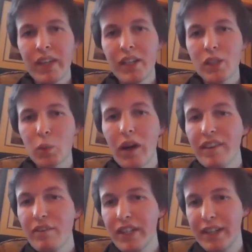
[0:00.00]
So why have
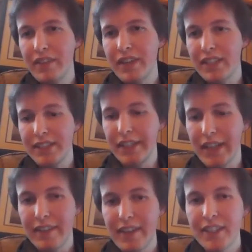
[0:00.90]
I written down the SDE
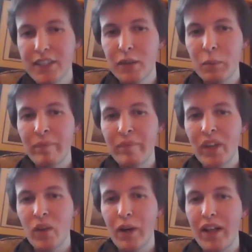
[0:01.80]
like this?
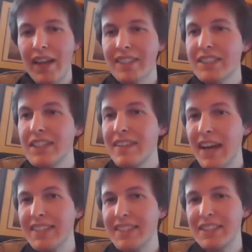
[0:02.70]
Well, it
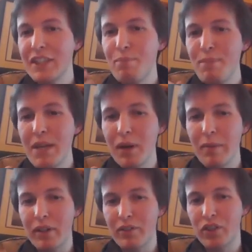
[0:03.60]
has this certain minimal
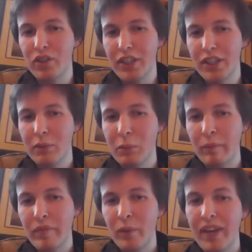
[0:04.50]
amount of structure.
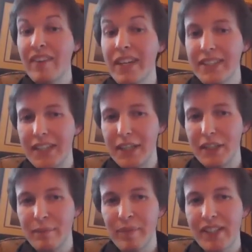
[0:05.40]
We have hidden
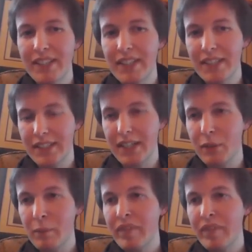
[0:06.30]
state. X is hidden state.